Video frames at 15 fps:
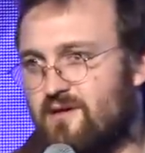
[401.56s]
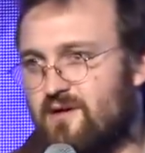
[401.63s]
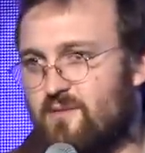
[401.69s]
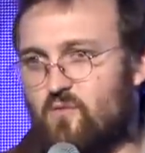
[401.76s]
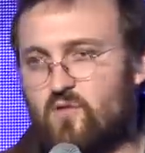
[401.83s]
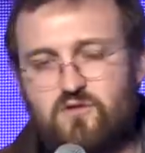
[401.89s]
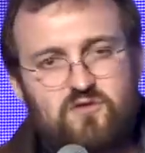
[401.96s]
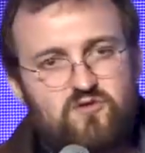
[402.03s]

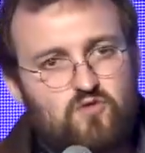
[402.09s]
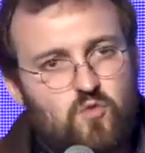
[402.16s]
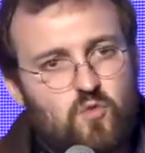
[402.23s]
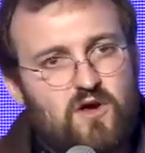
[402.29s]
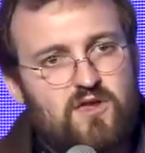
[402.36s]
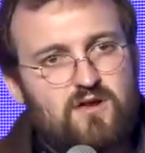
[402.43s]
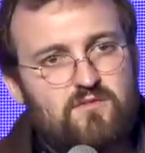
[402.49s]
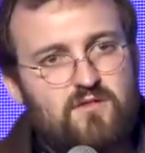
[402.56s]
and more than
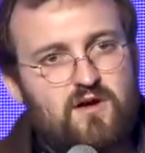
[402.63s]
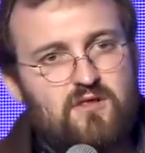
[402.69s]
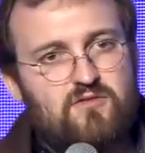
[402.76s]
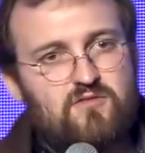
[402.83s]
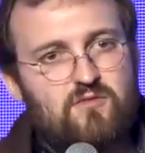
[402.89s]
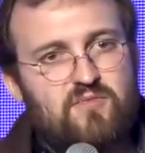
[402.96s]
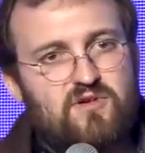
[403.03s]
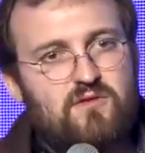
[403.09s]
20 have gone
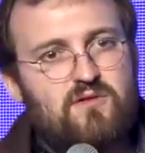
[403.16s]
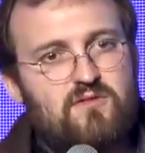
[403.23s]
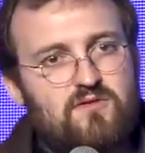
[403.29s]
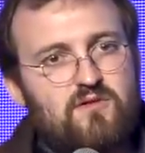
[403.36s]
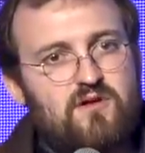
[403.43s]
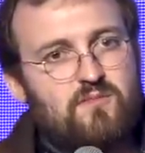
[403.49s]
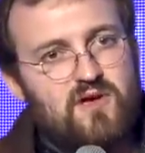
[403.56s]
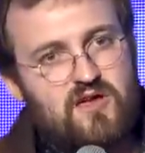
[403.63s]
through peer
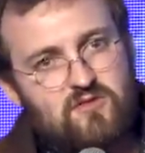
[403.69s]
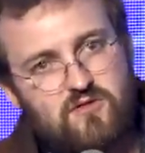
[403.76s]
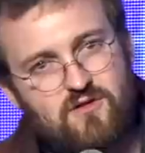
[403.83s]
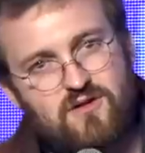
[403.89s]
review at major